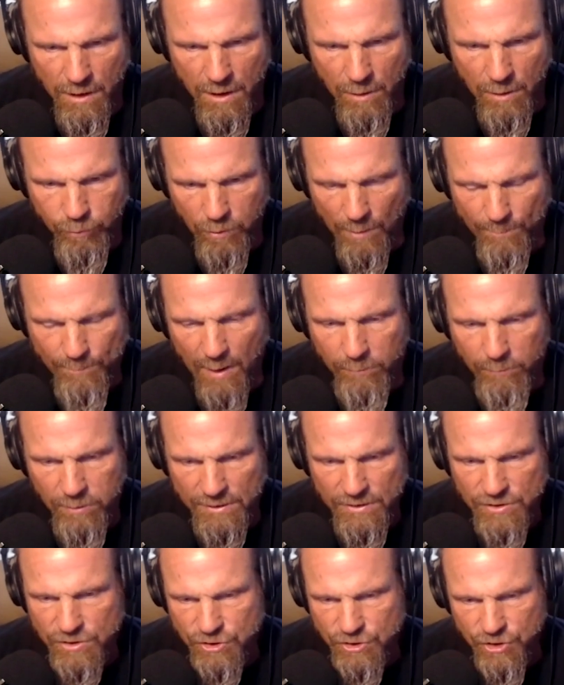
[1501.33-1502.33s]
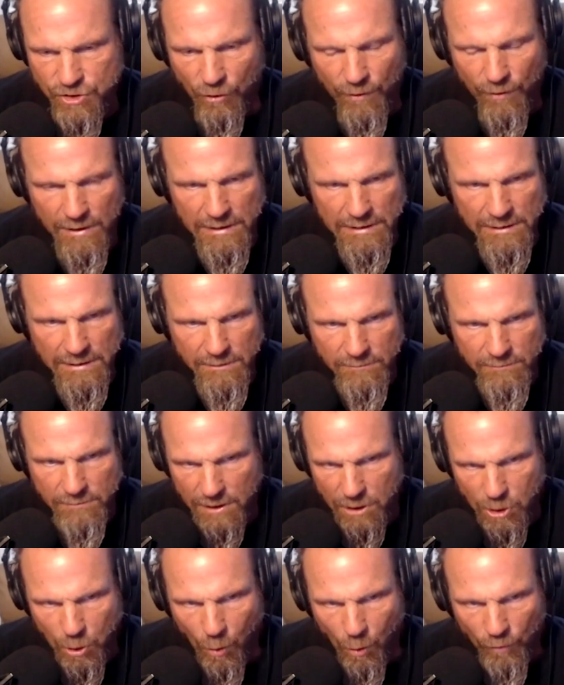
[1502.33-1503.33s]
republic during the
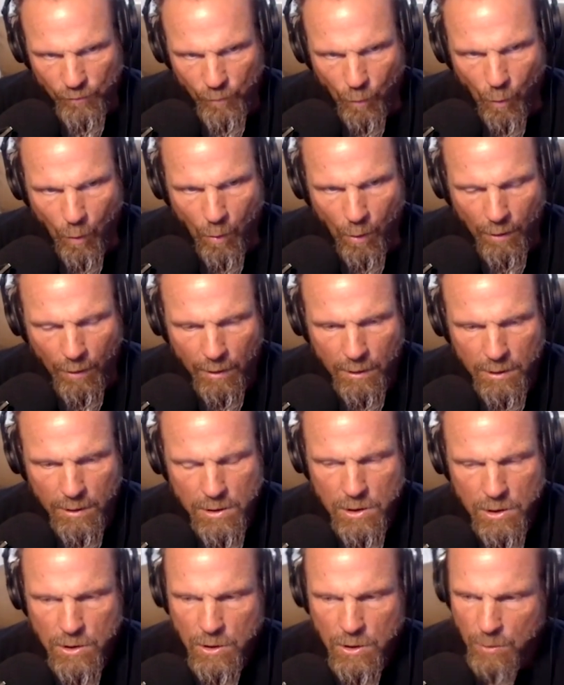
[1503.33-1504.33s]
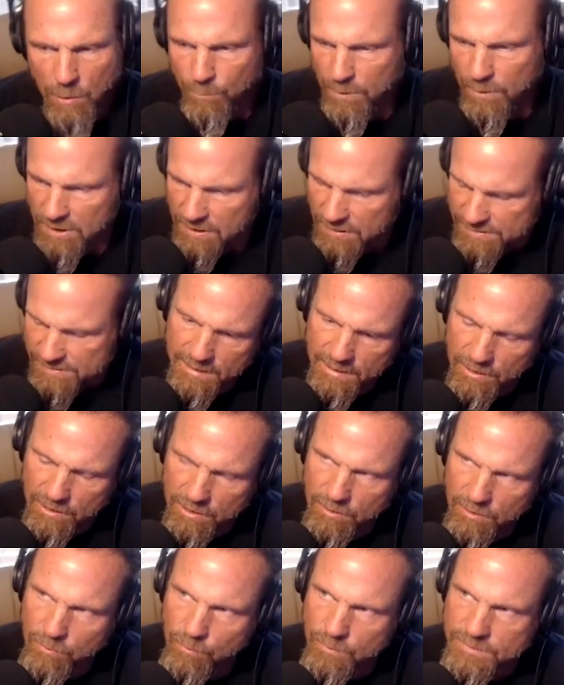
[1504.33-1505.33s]
Cold War, because
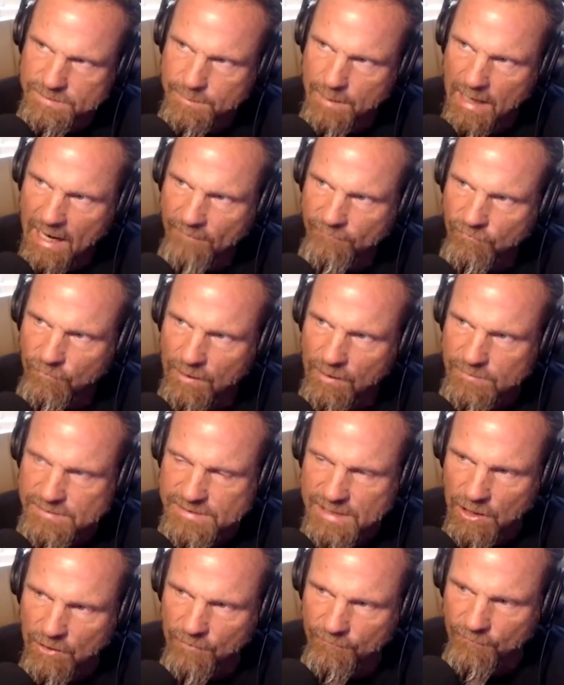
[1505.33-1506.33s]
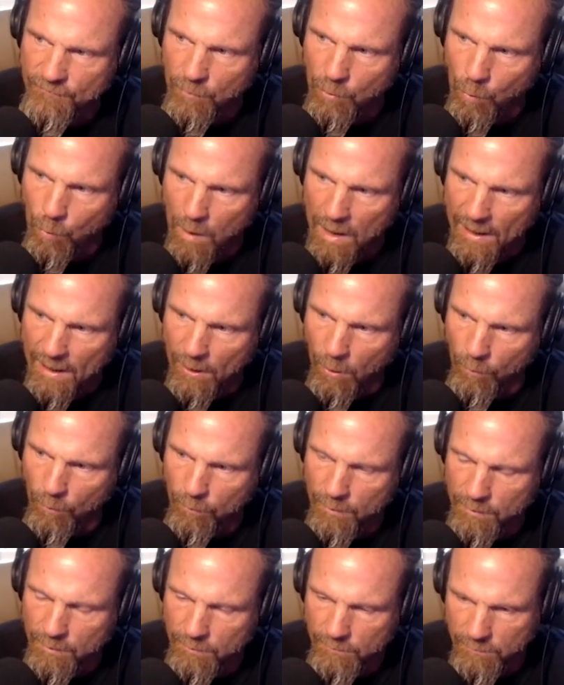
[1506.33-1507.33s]
it was after I was there for a while
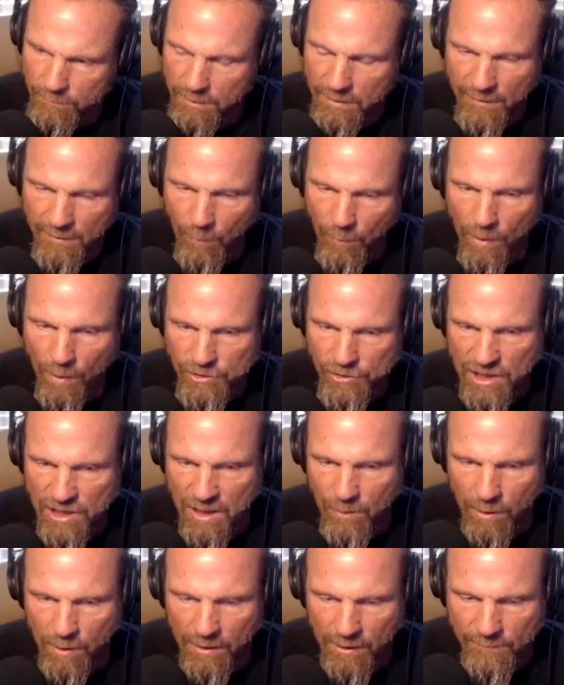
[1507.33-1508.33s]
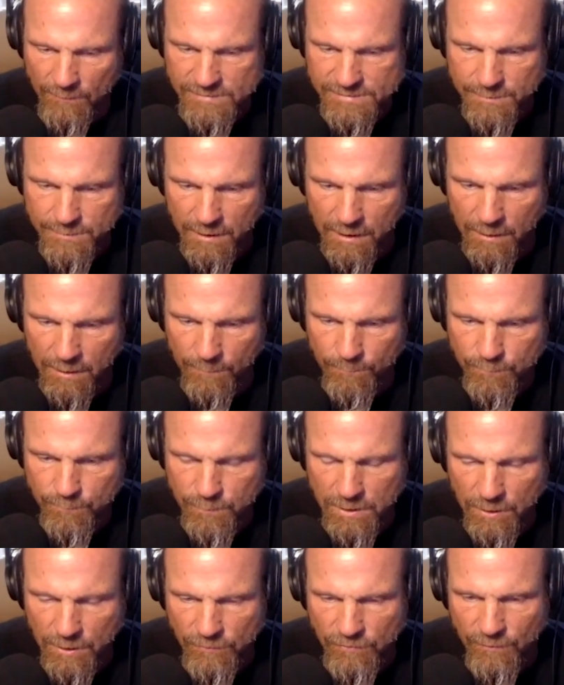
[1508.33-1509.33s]
in the one job where I was,
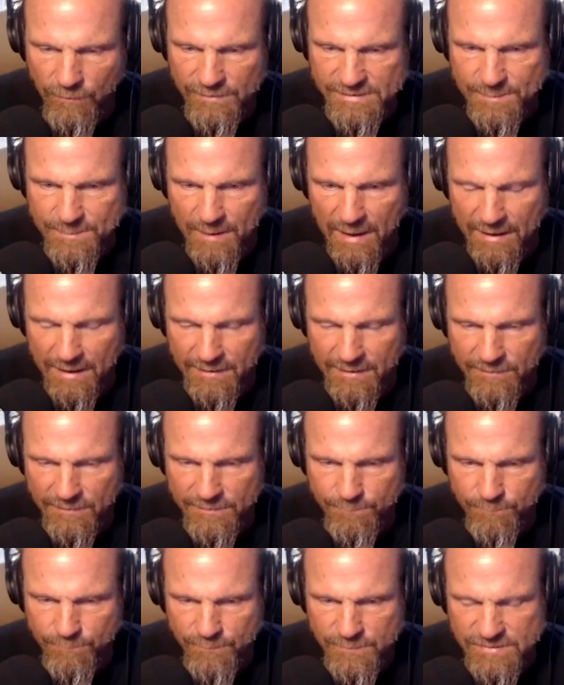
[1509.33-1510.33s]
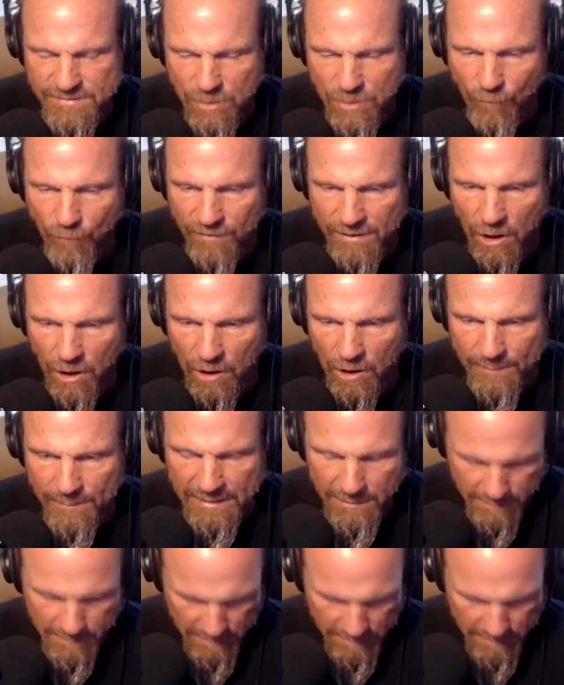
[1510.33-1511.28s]
doing the spying on the Soviet army,